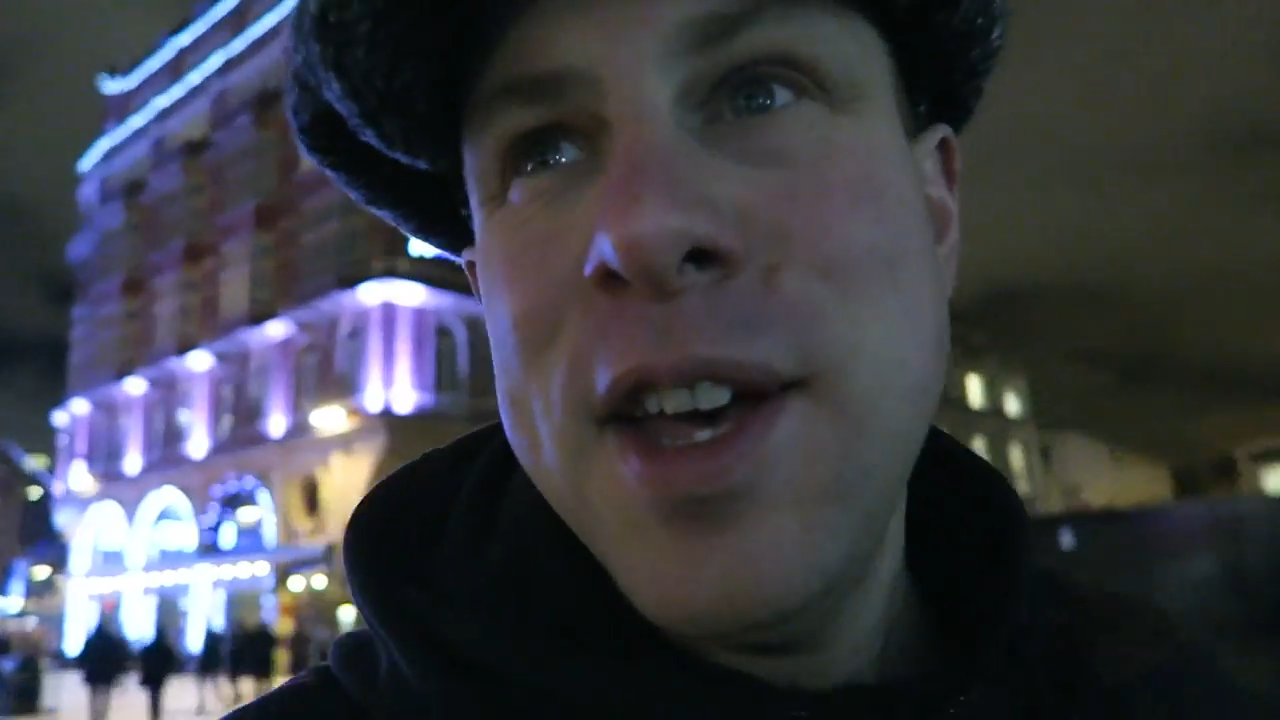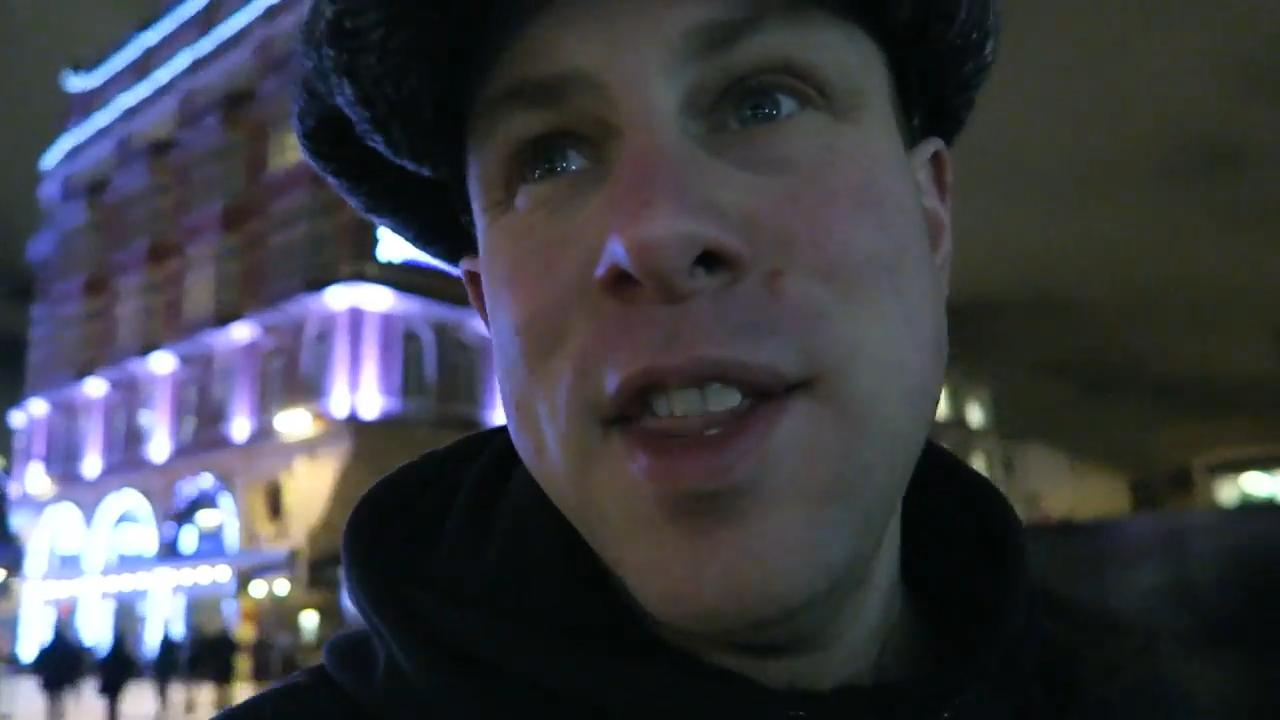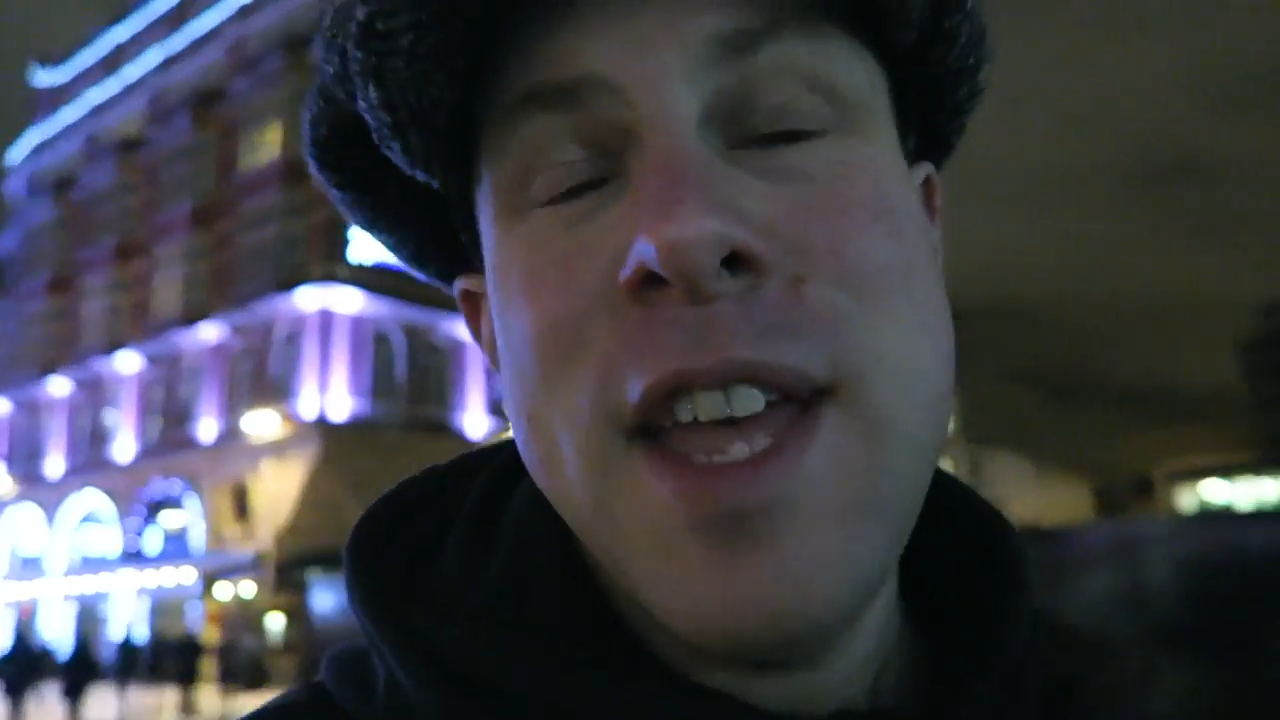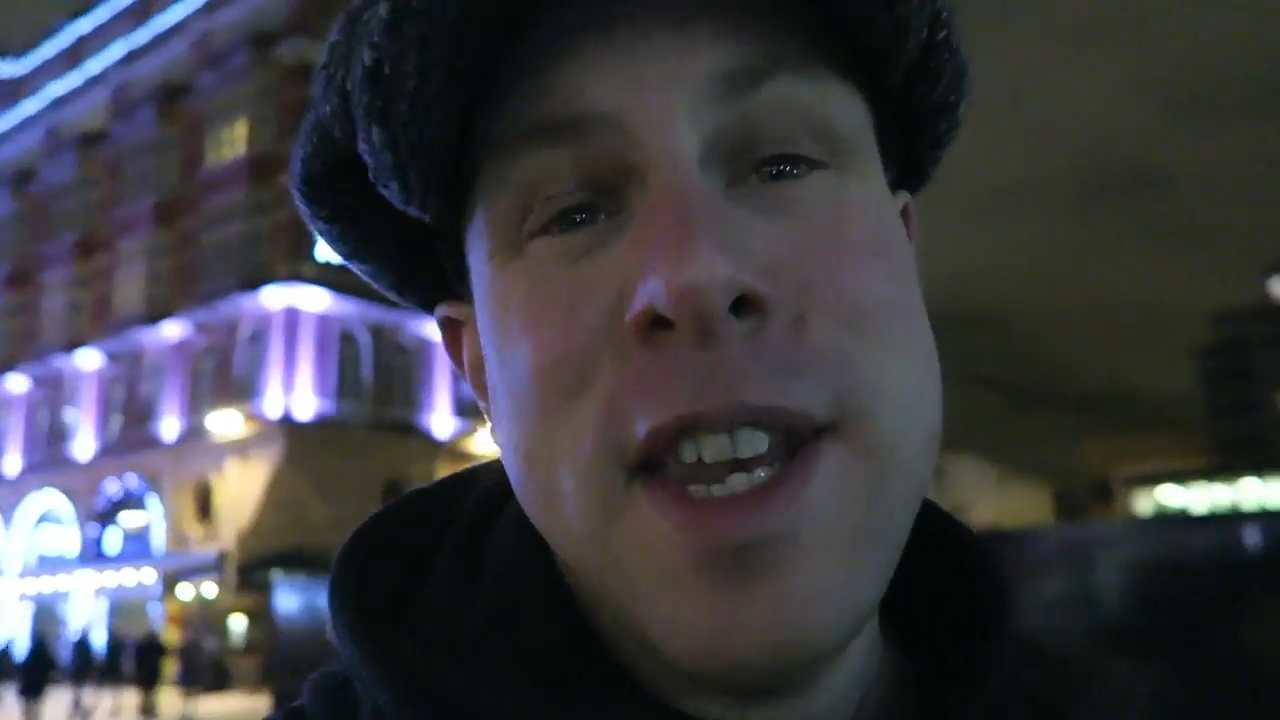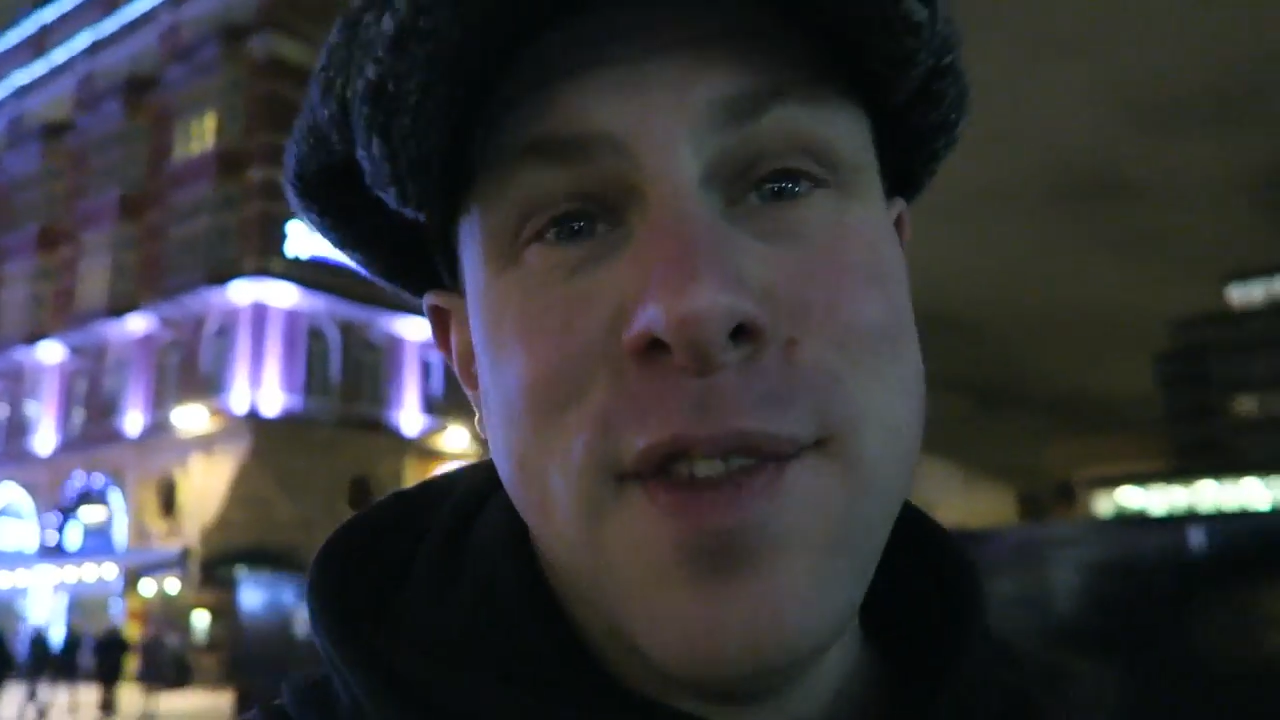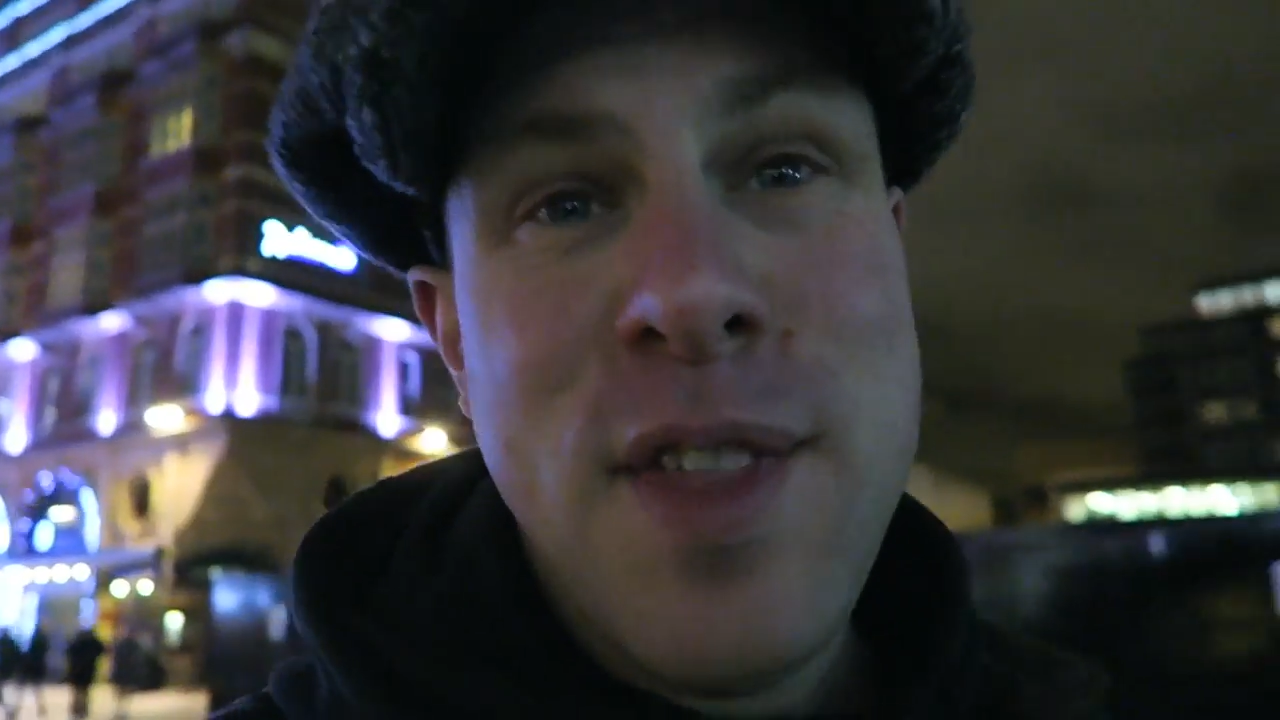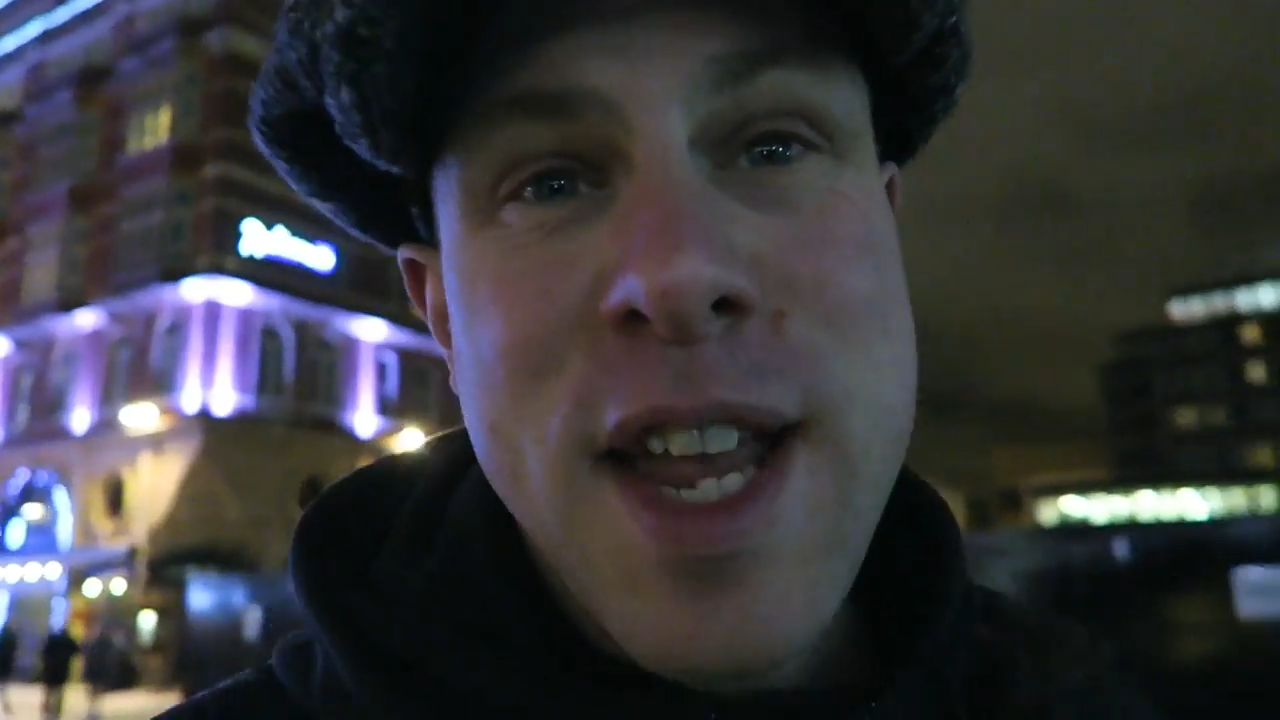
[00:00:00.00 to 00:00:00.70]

at the end of